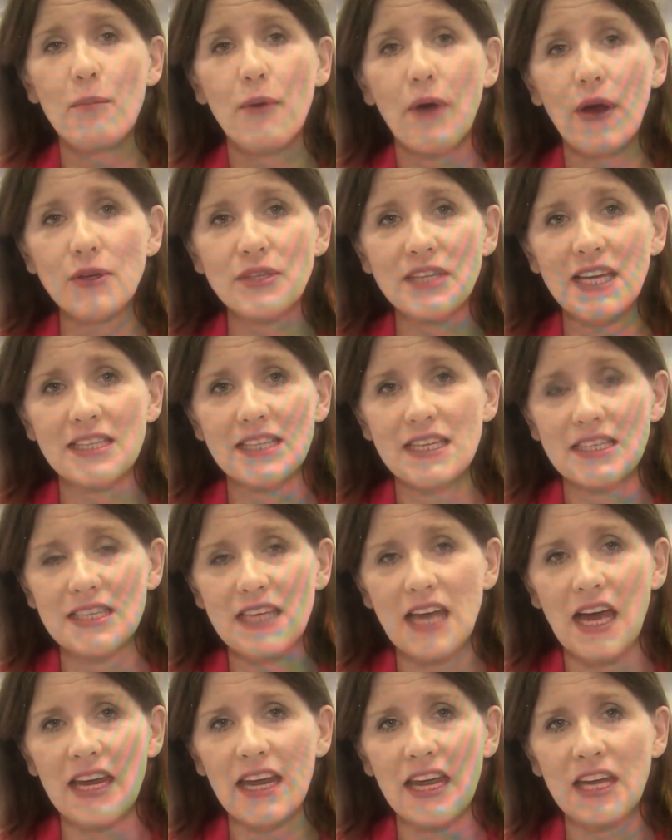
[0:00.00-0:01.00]
processes
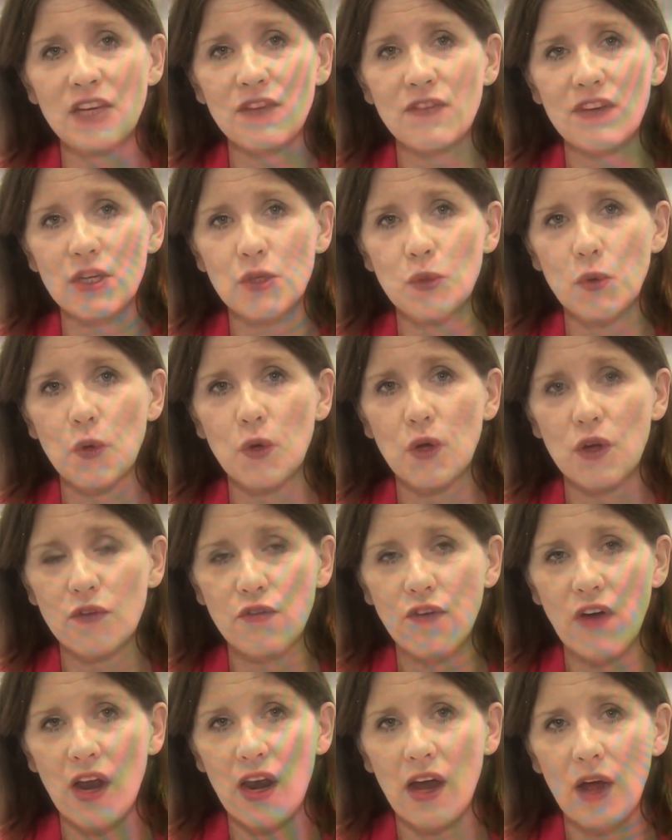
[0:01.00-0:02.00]
that an individual could
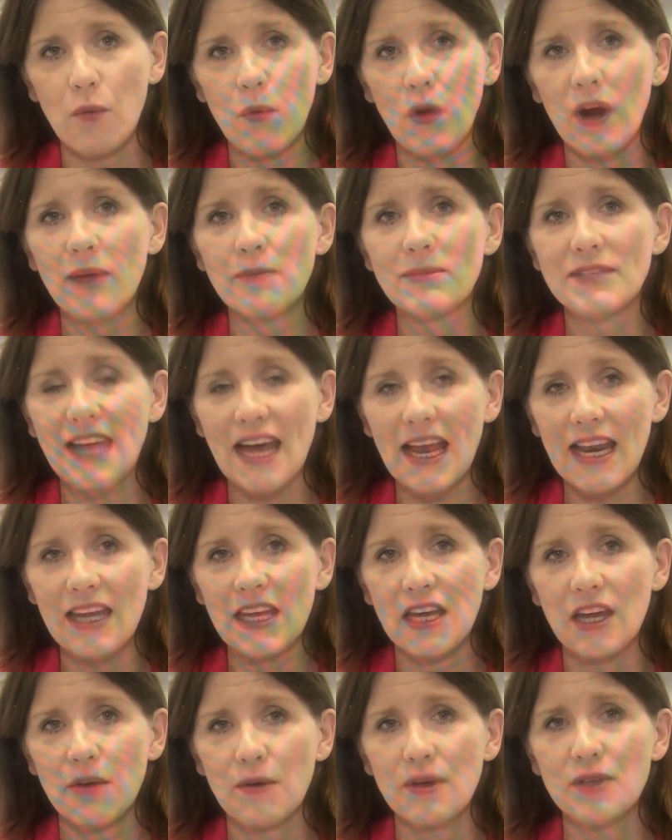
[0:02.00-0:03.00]
follow. What I'm
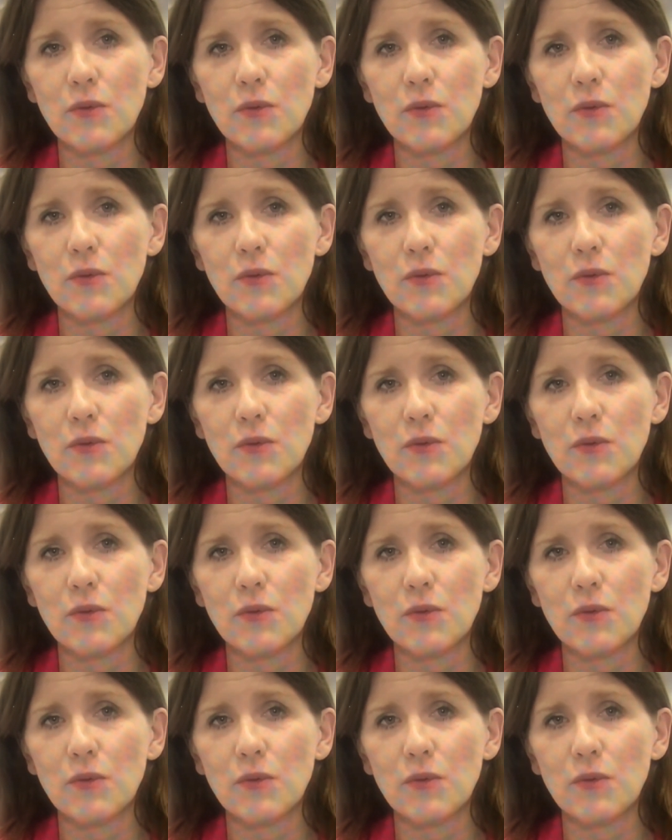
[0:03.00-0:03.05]
telling you